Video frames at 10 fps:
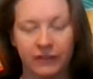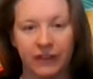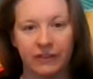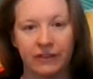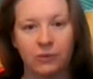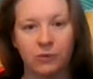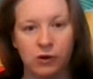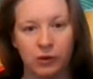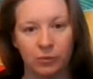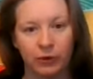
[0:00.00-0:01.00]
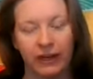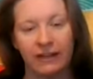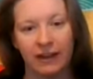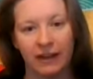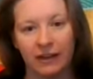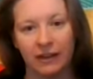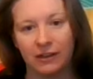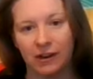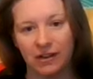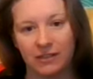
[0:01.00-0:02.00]
Feeling that warm, bright light at
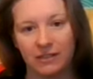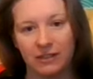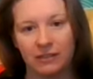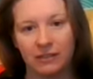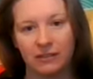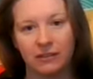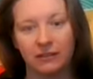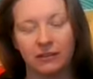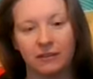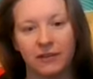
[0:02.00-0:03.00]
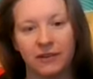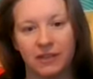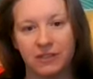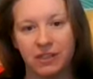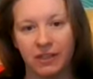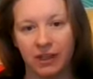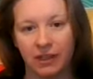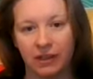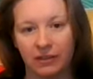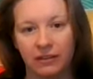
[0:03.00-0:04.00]
your heart center. Each
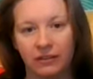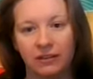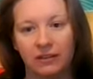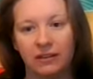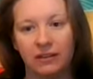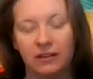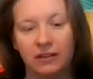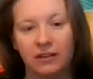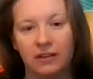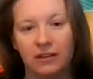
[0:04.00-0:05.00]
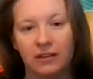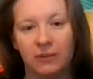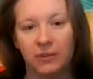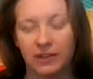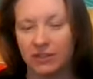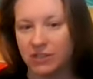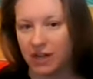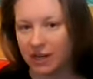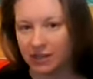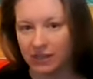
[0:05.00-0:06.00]
inhale, each
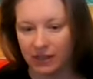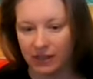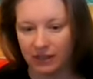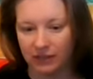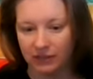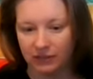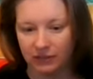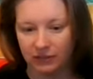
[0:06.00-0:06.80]
exhale.